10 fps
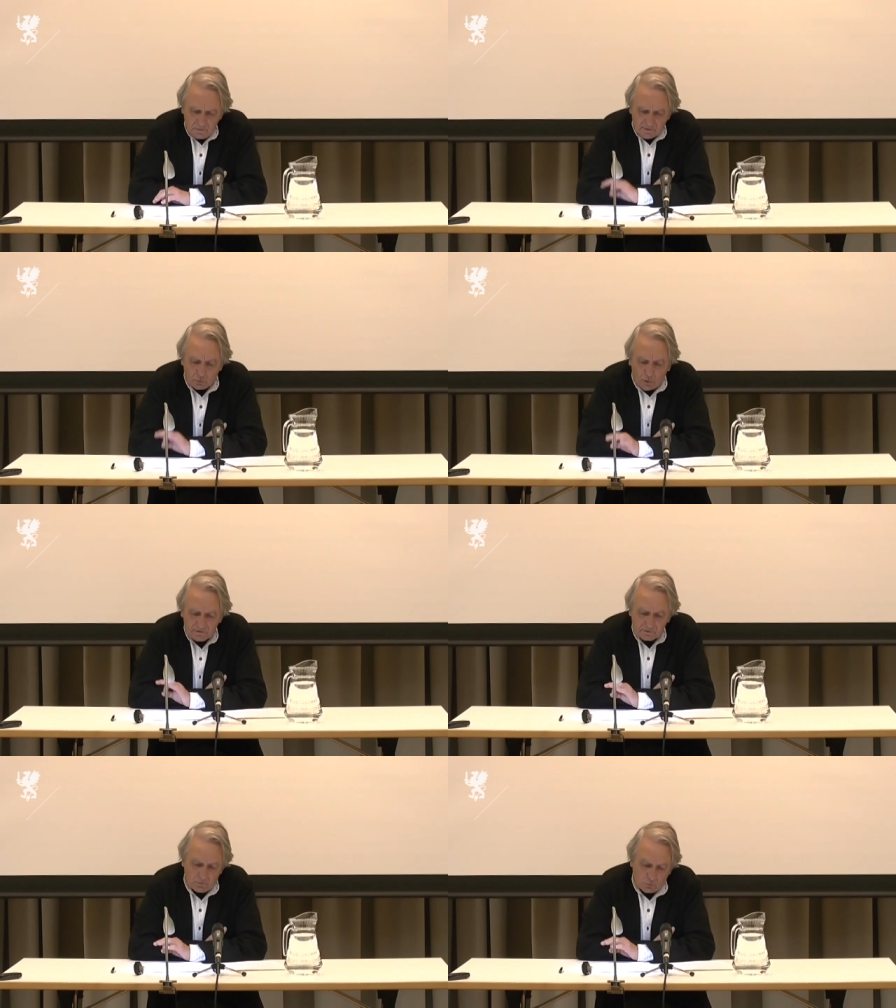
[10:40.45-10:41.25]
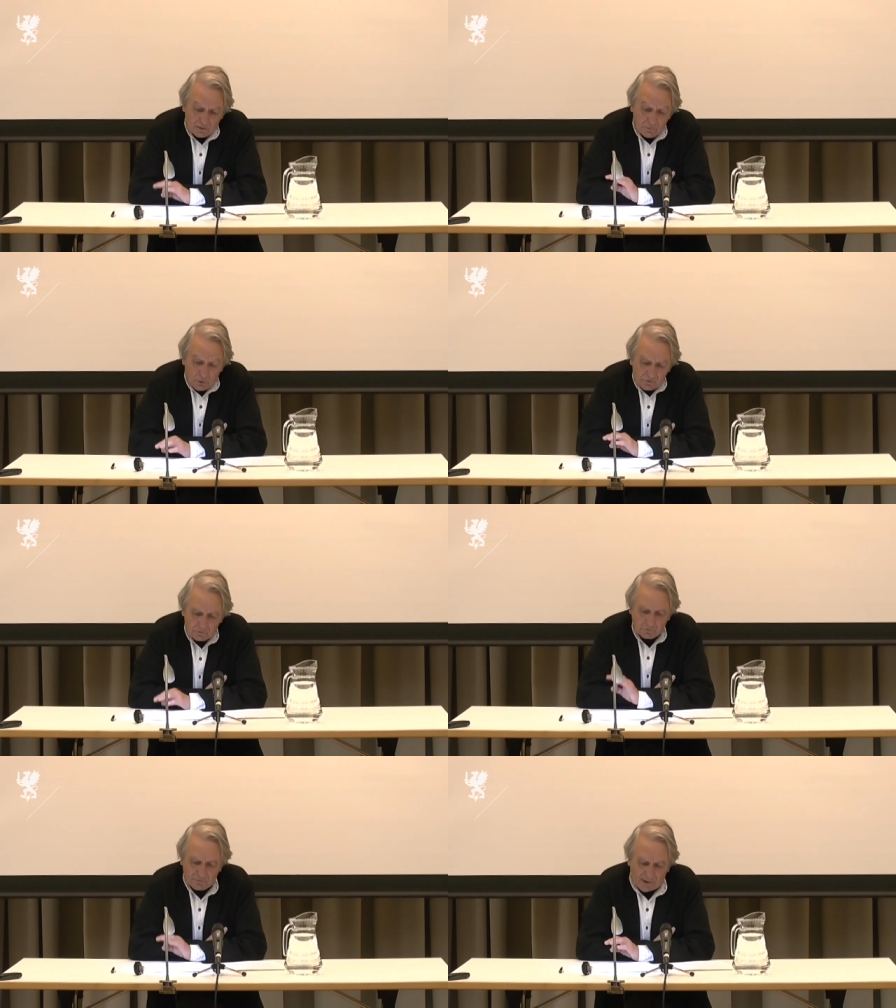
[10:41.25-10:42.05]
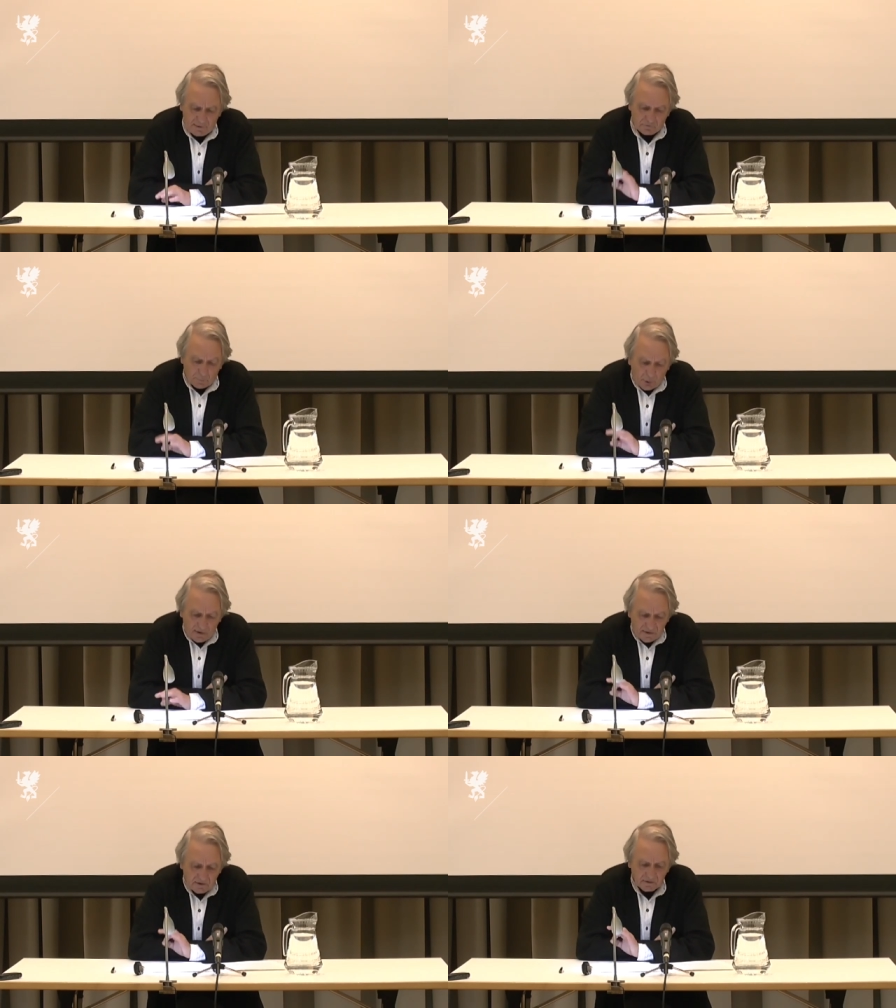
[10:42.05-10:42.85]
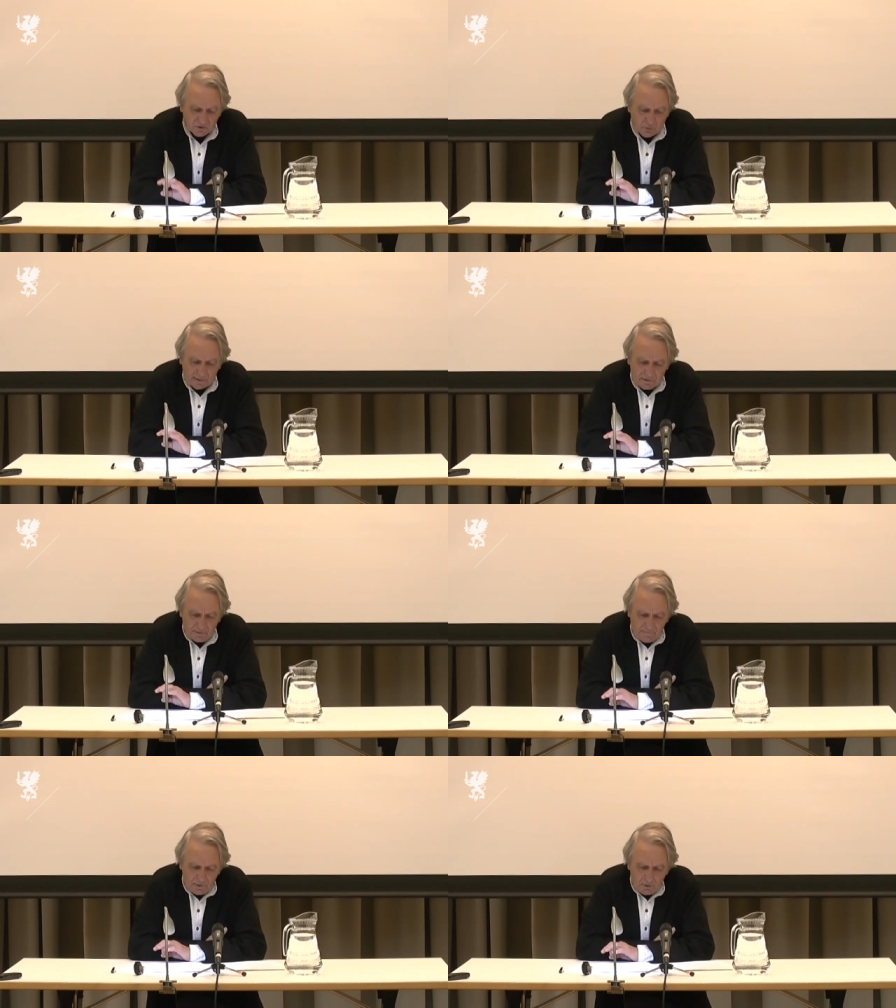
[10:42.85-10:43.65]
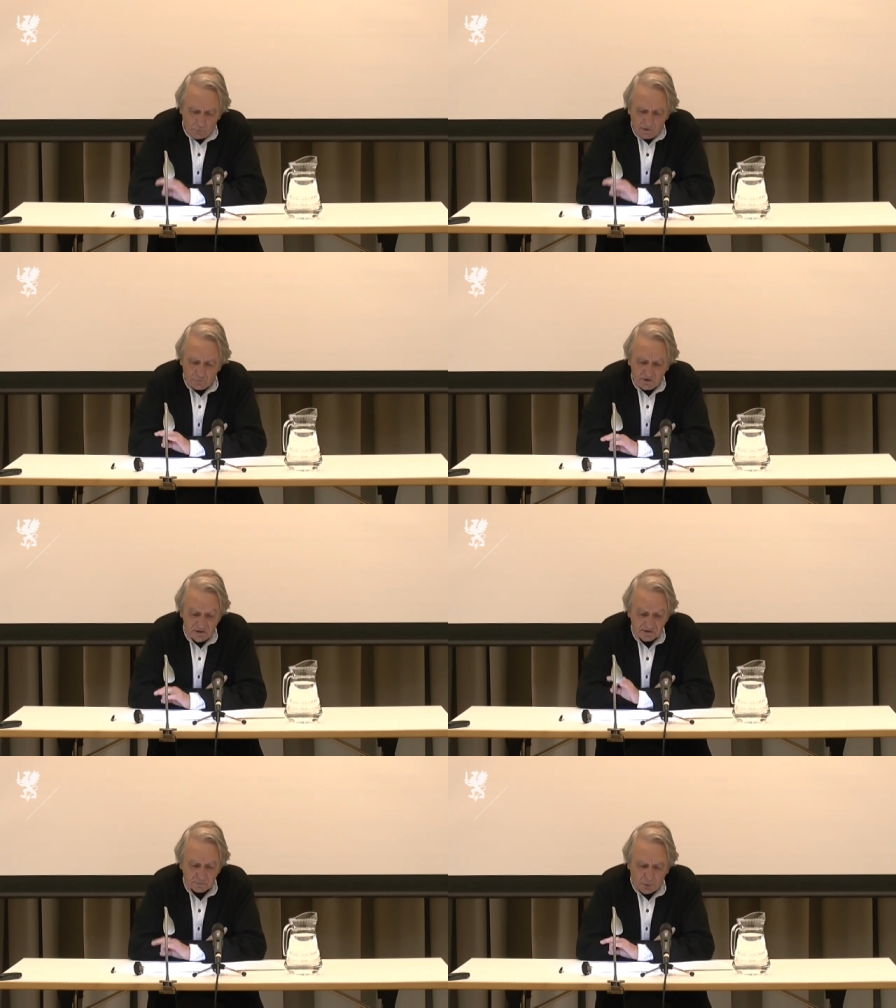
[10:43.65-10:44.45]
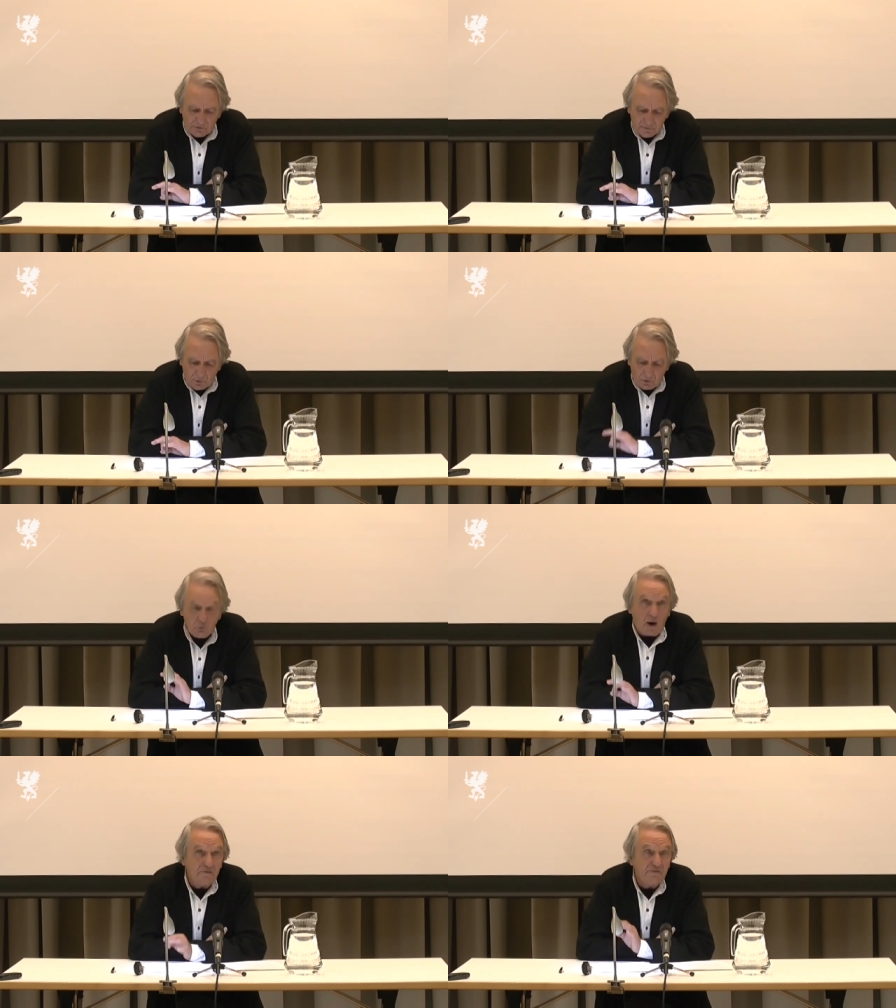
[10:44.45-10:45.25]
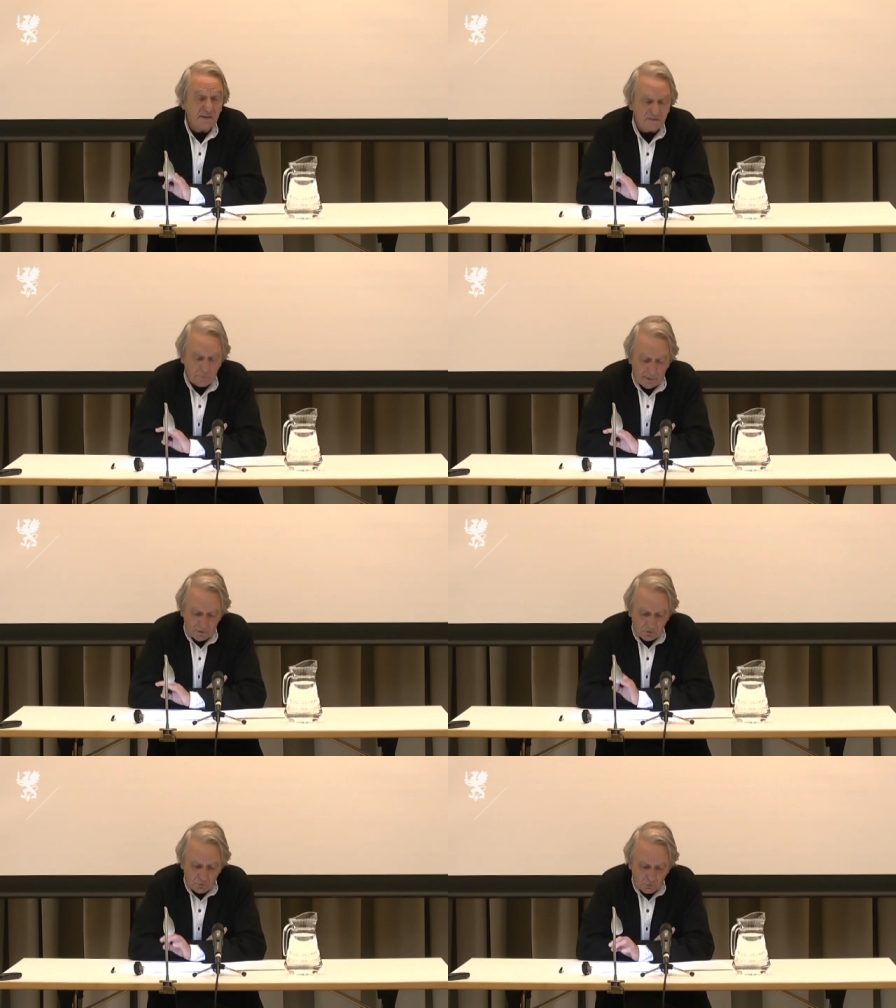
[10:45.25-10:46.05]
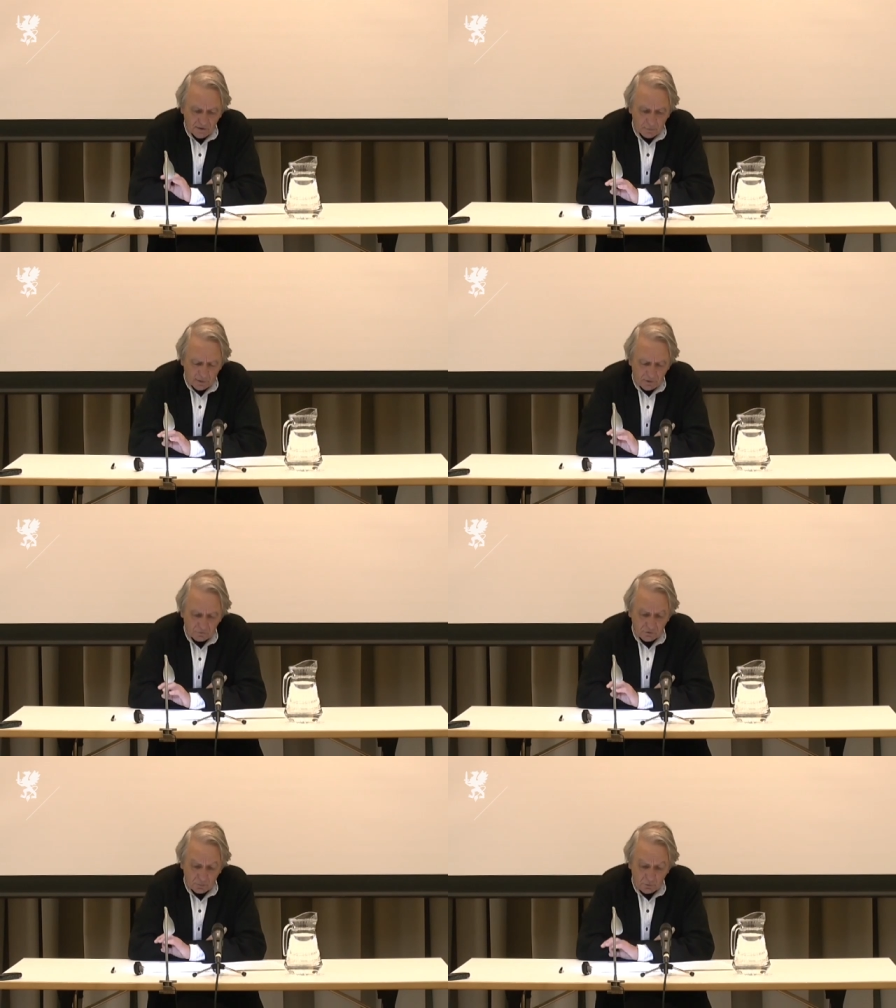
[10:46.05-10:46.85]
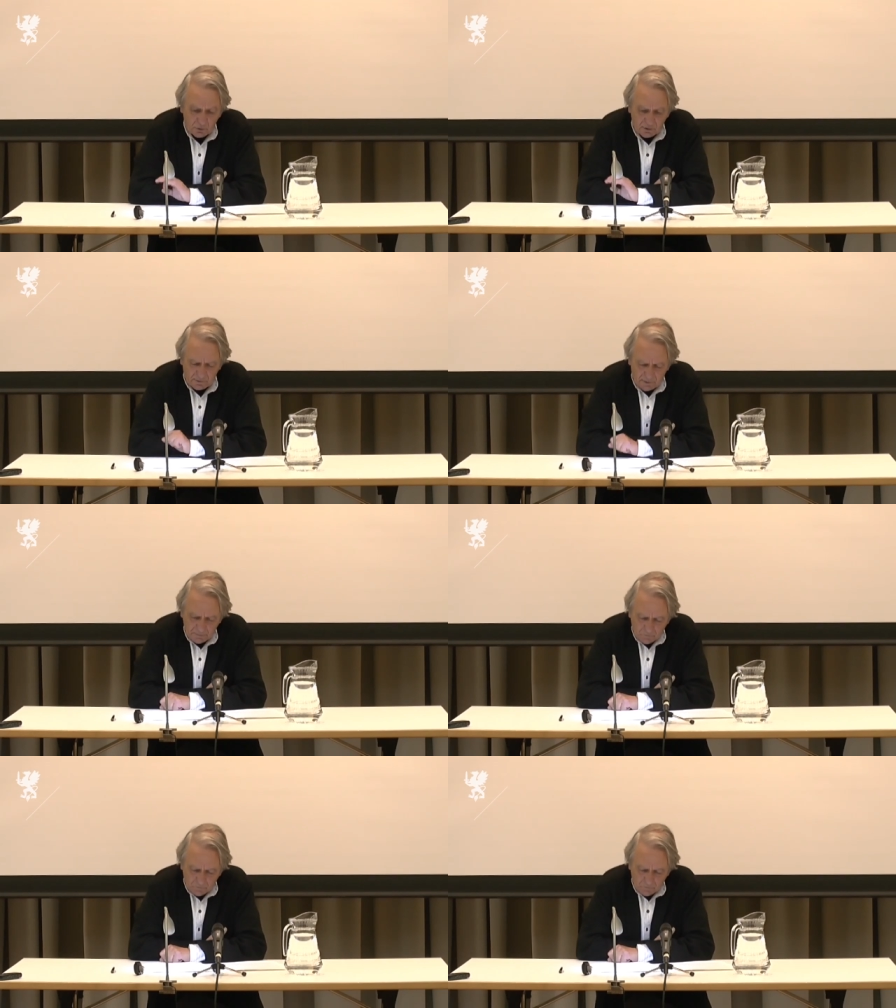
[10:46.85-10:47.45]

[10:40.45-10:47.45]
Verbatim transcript: But what one must find the poetic thread with which it is possible to anticipate a new fabric of community.